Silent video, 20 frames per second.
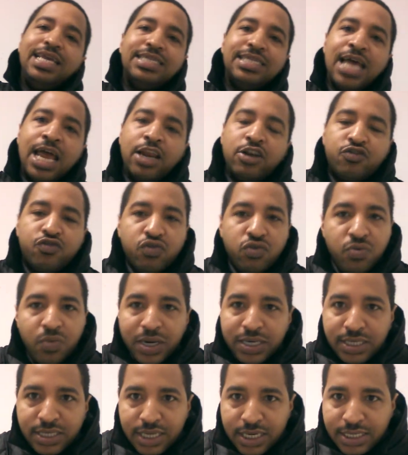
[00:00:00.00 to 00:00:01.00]
he's not a true
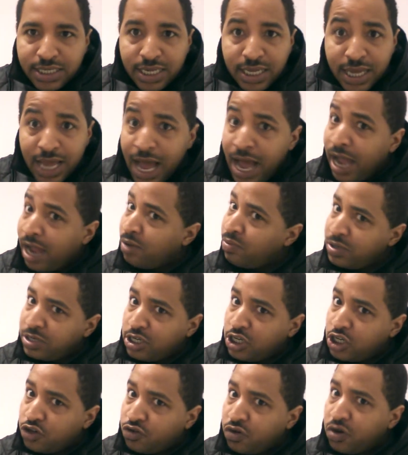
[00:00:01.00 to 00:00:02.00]
160 guy,
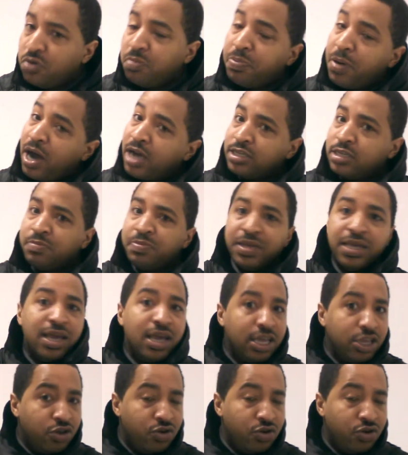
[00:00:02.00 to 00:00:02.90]
which is true possibly.